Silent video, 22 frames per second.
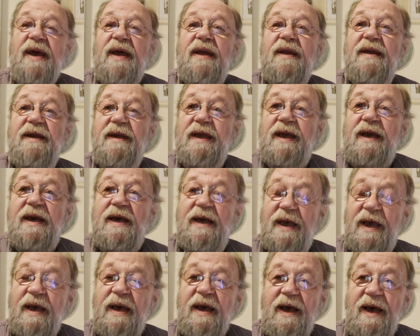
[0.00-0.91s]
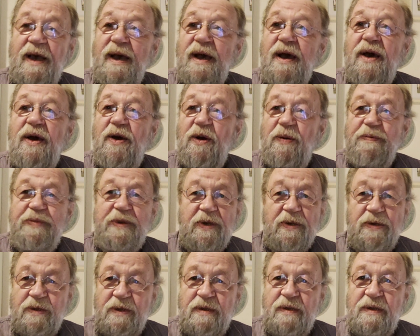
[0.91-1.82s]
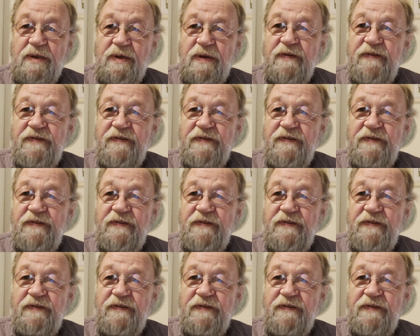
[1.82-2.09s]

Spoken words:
and I hope you're